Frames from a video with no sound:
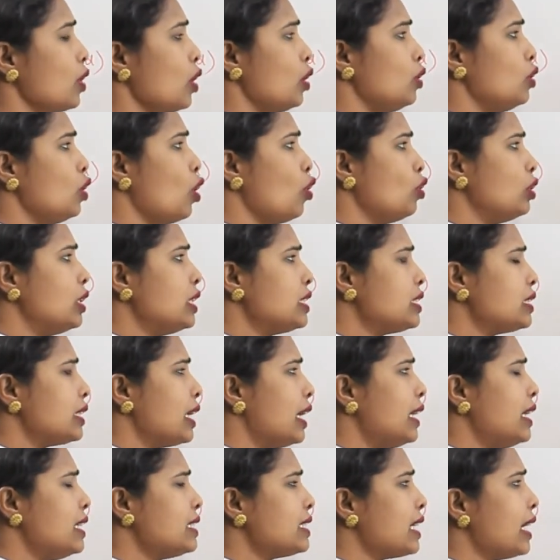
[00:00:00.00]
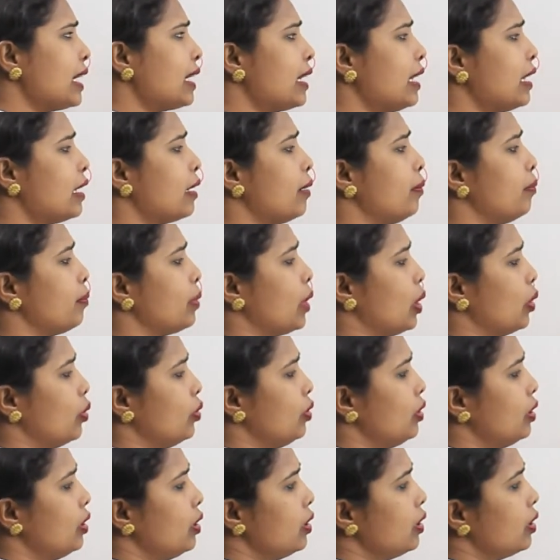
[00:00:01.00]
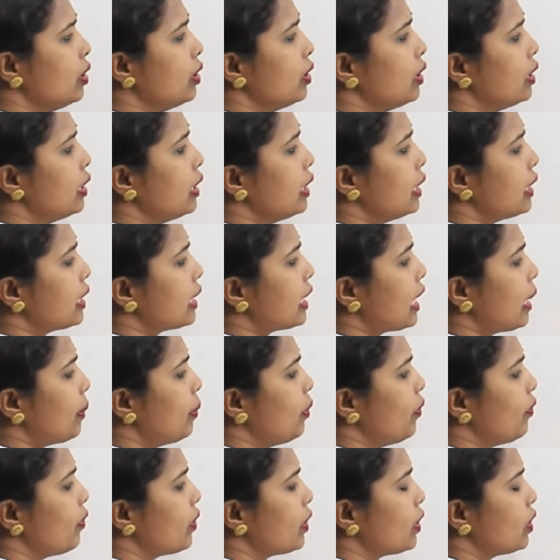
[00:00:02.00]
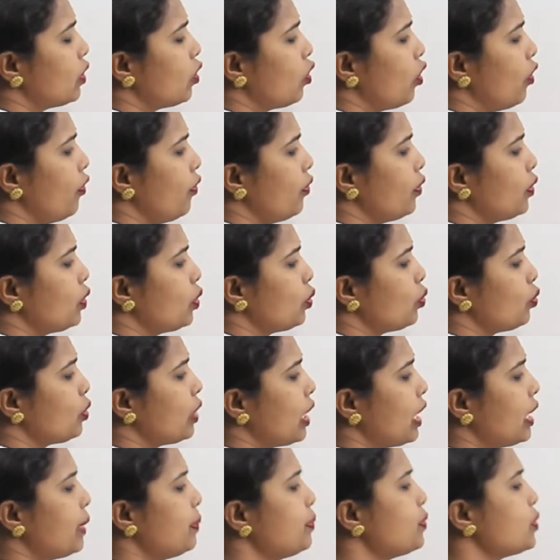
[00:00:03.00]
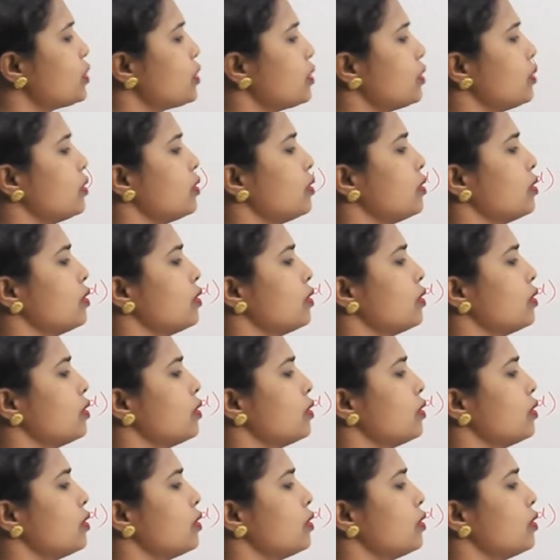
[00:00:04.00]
Now this alicyclic compound can be further of two types: